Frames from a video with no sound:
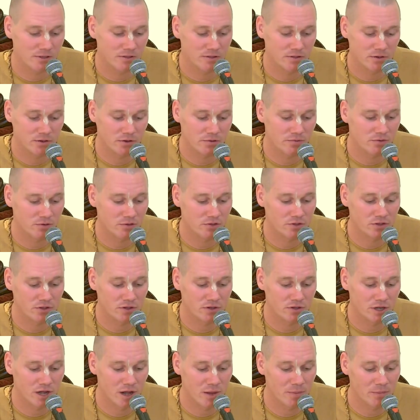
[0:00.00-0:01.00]
are averse to the
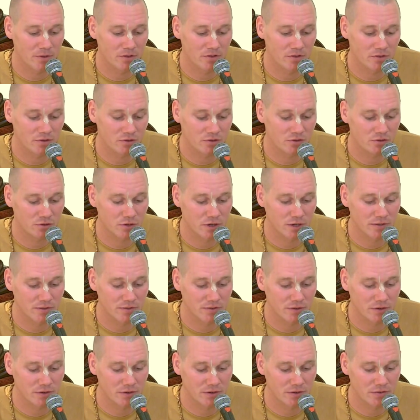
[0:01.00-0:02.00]
topics of
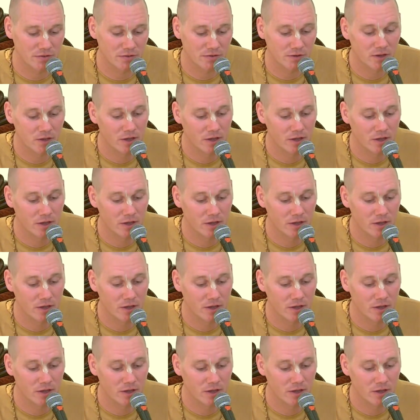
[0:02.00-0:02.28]
transcendence